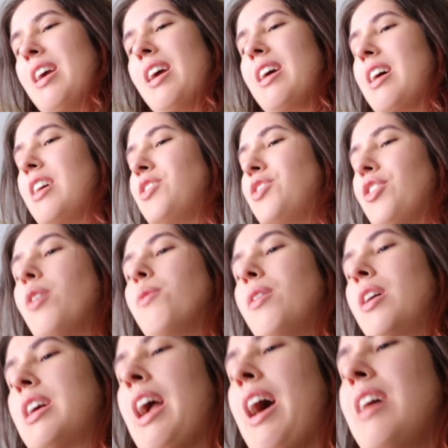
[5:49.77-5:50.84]
and I don't
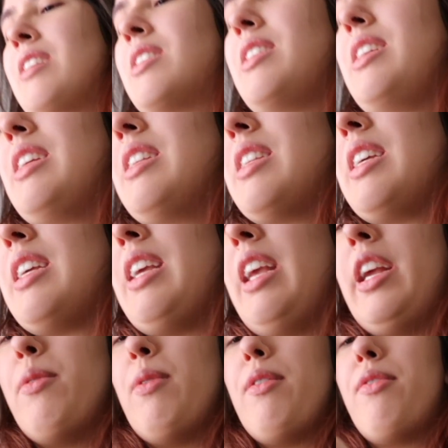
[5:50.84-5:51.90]
want casting to
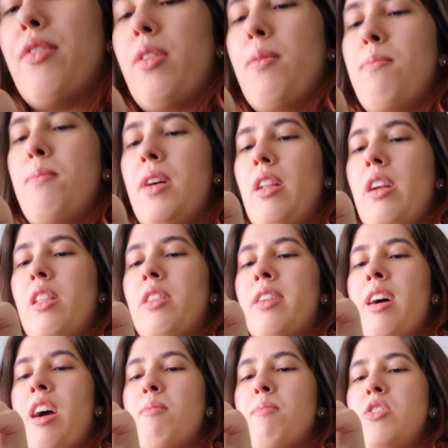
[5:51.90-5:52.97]
hear over it for the millionth
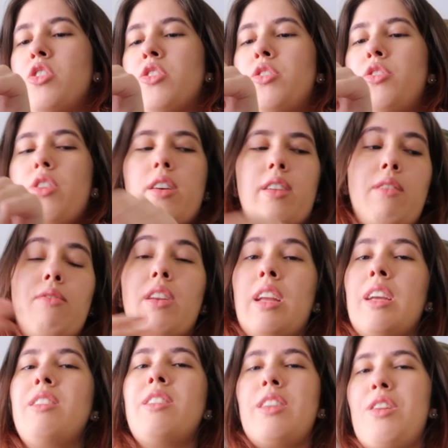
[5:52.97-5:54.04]
time and just not even
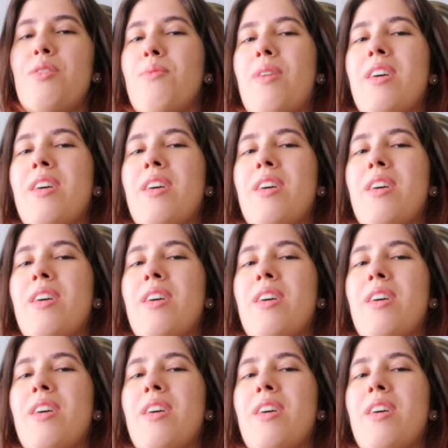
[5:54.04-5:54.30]
continue